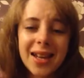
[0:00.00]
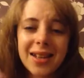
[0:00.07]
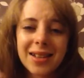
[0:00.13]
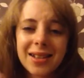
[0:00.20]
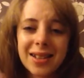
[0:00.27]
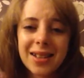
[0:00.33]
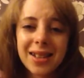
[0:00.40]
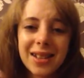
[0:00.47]
and
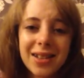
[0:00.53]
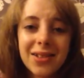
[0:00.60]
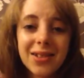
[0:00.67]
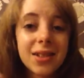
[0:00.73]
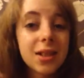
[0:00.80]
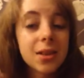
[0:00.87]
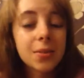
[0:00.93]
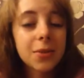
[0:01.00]
I'll see
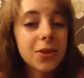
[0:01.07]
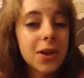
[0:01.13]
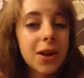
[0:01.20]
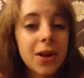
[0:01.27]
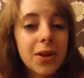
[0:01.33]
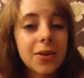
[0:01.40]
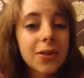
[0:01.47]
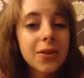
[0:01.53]
you
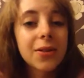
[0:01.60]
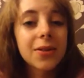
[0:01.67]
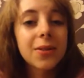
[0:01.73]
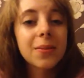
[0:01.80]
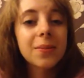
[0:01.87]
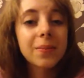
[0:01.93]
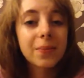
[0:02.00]
tomorrow. Good.